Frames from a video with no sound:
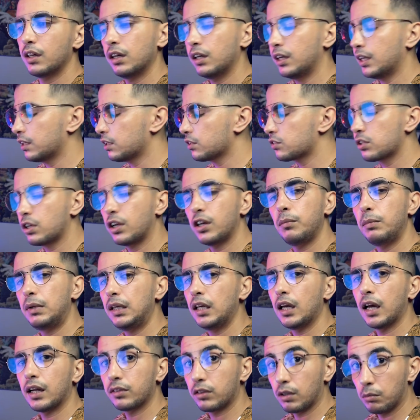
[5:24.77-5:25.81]
And it's going to be
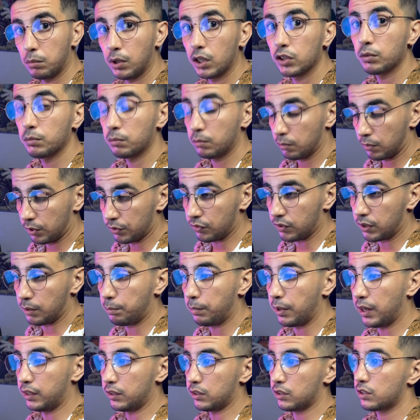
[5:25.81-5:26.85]
at the bottom of the
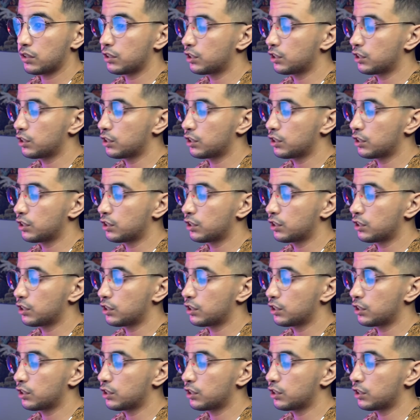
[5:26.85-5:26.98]
page.